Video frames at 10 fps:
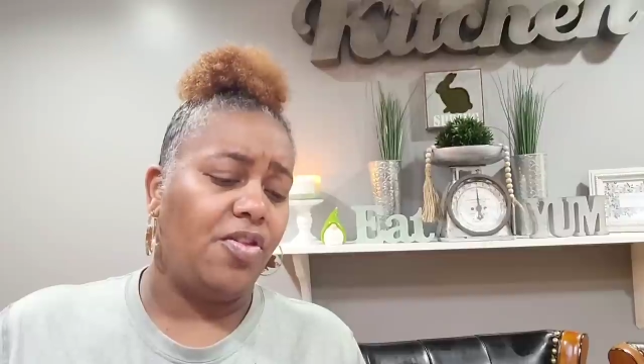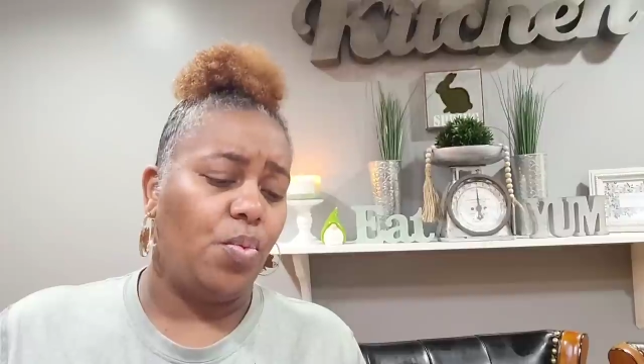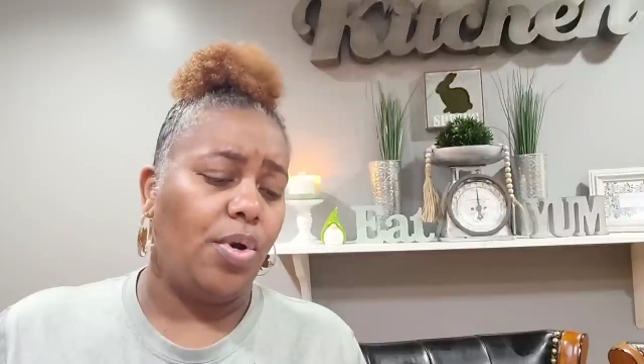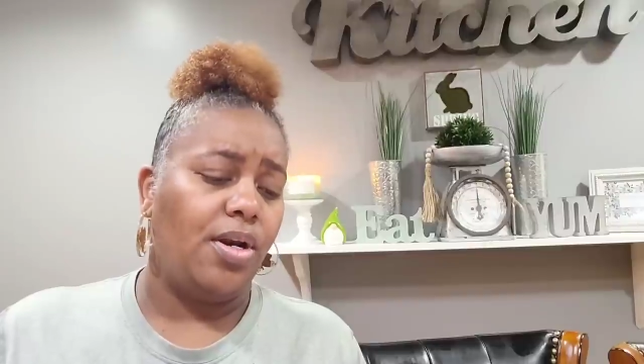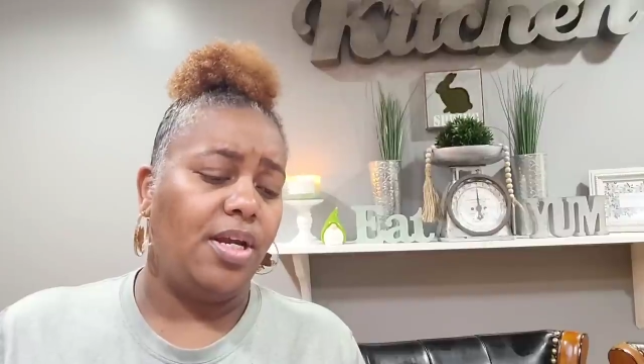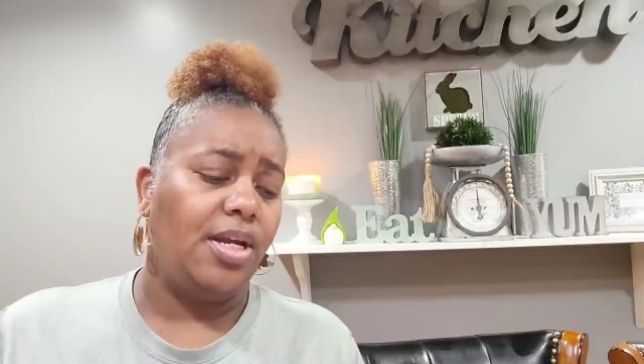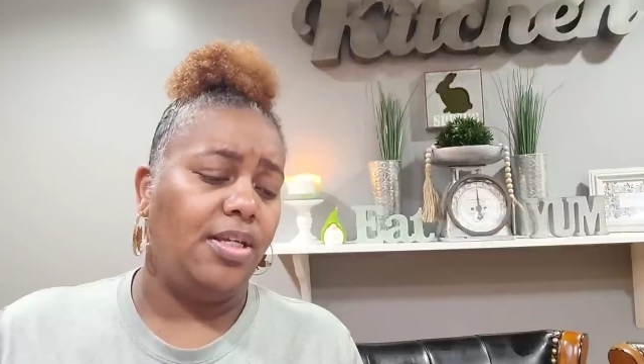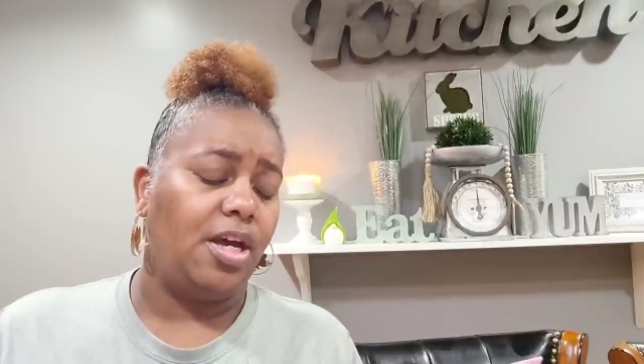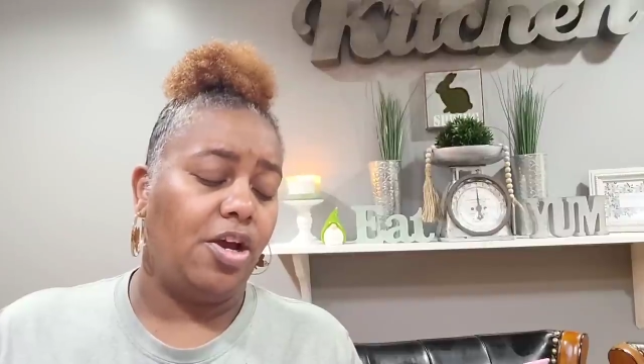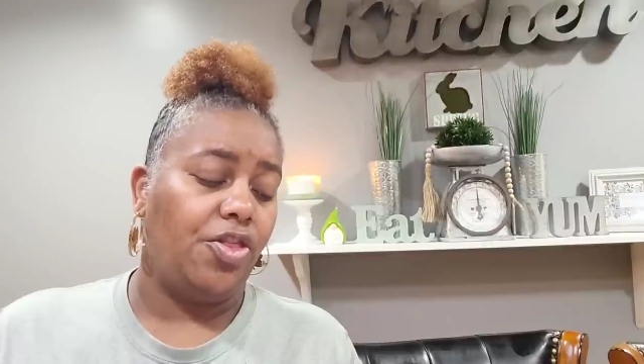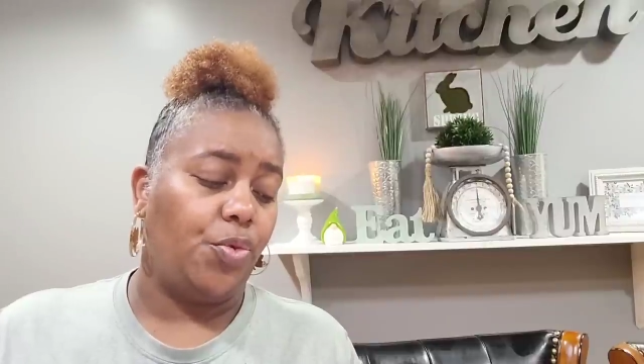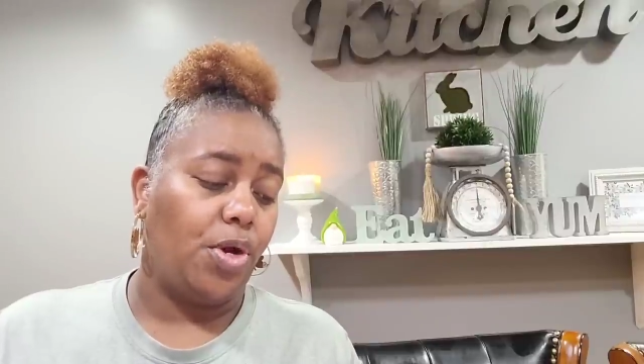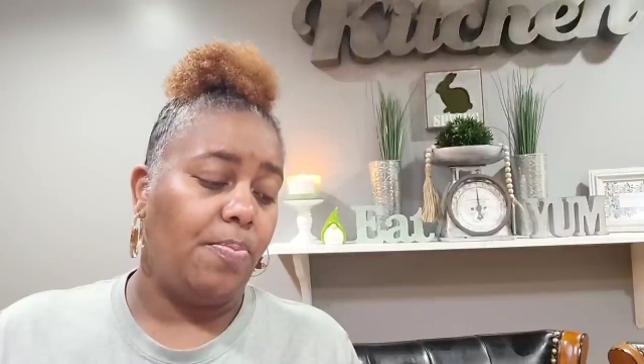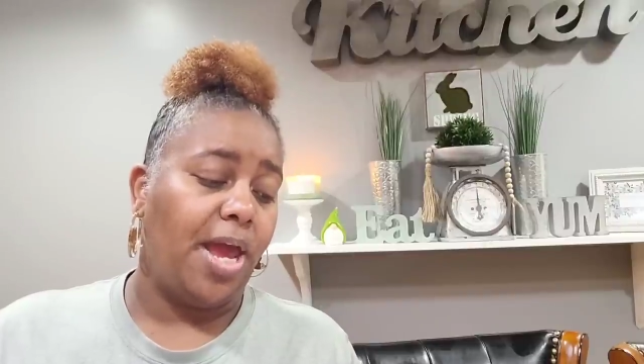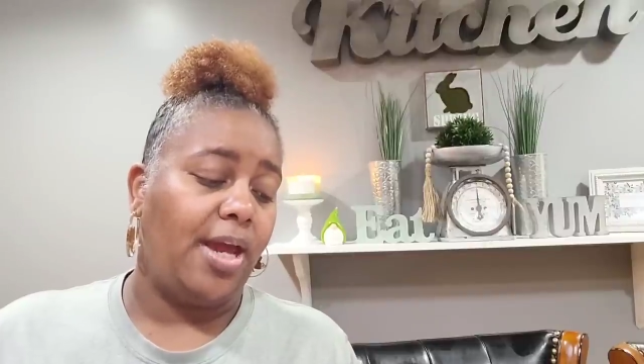Another one of these uh,
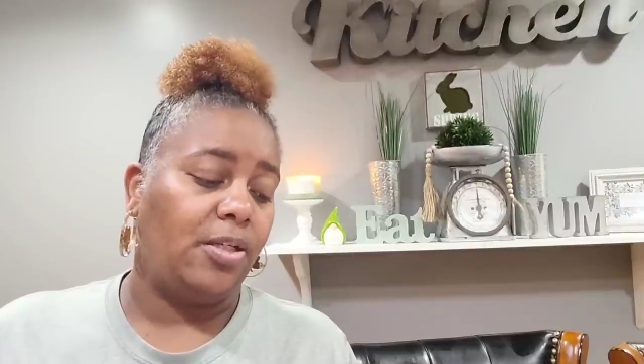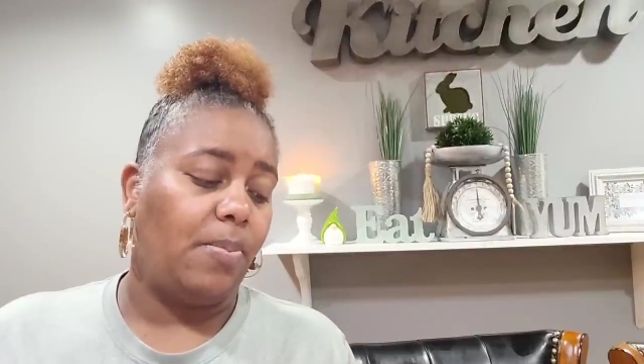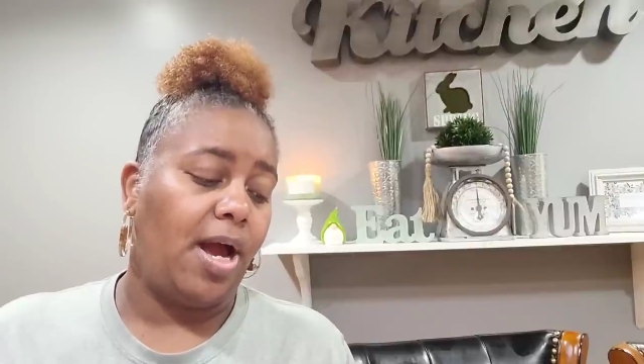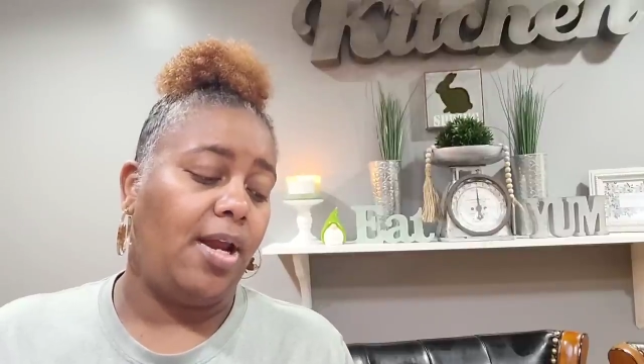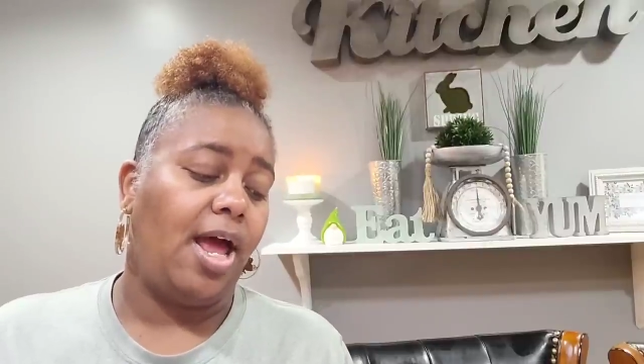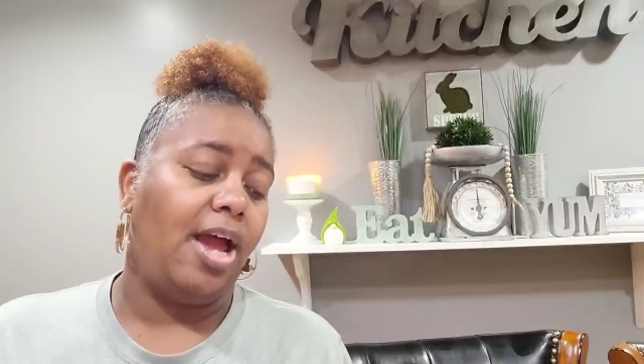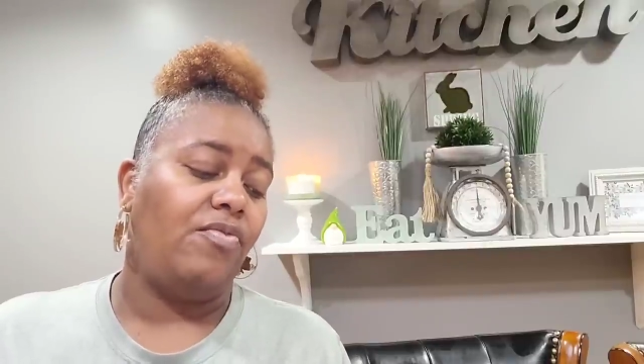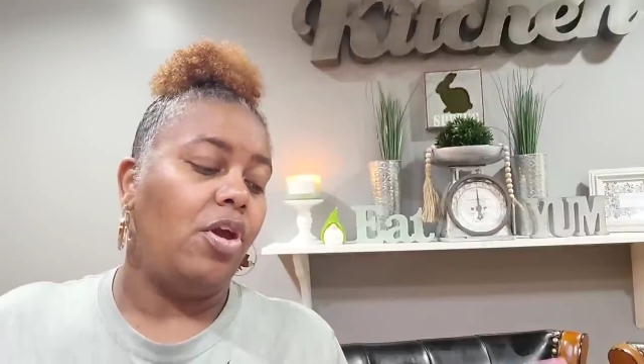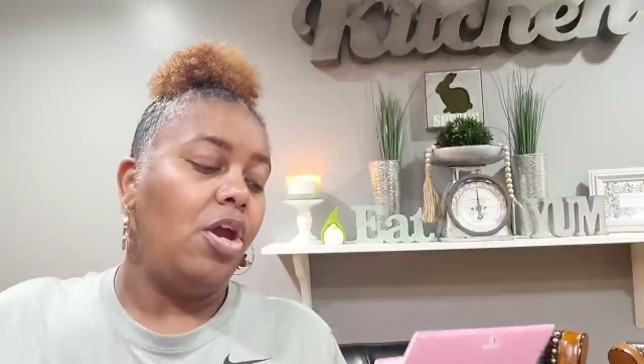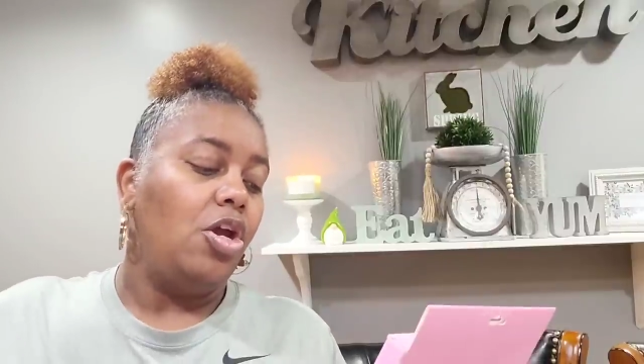three pack Spa Life